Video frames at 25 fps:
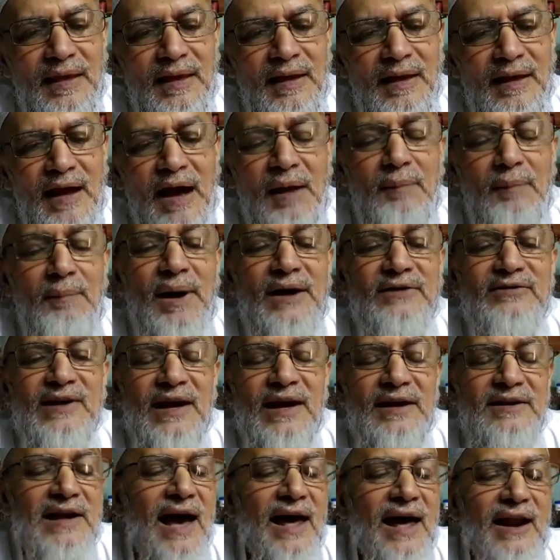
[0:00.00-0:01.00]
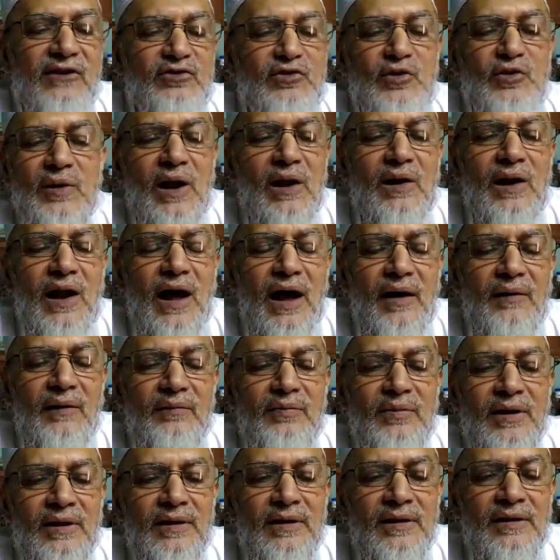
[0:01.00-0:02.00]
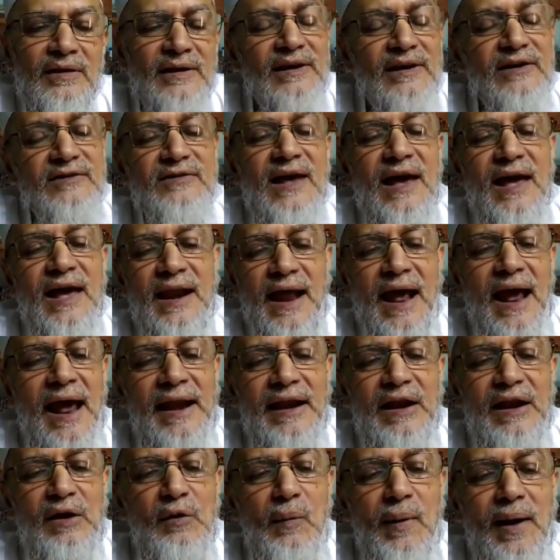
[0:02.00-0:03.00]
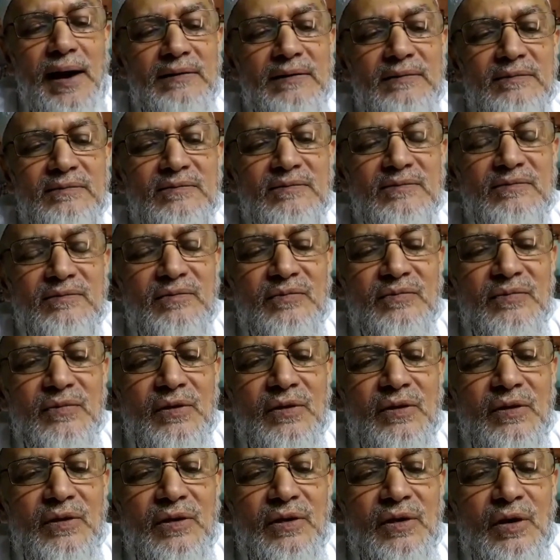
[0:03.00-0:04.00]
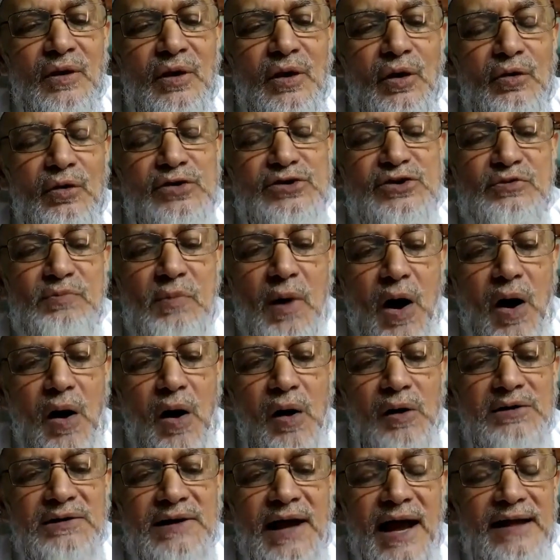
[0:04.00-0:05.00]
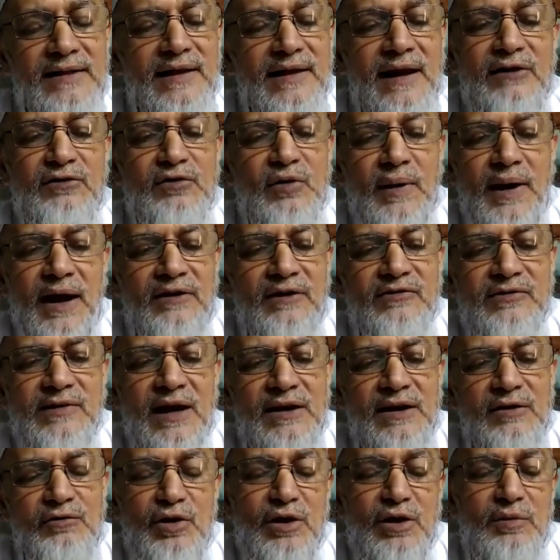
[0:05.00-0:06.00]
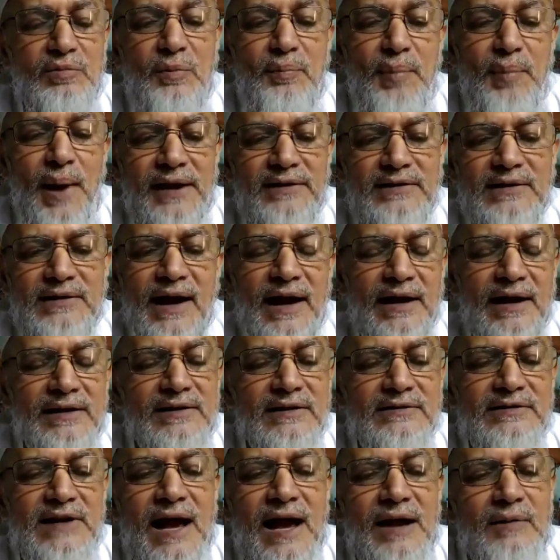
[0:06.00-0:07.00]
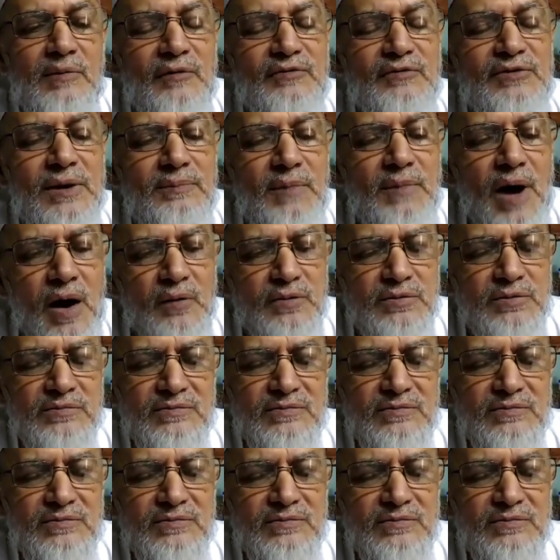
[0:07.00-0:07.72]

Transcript: Amma said, Ya Rasulullah, is there anyone whose maut and resurrection will be better at the time of the maut?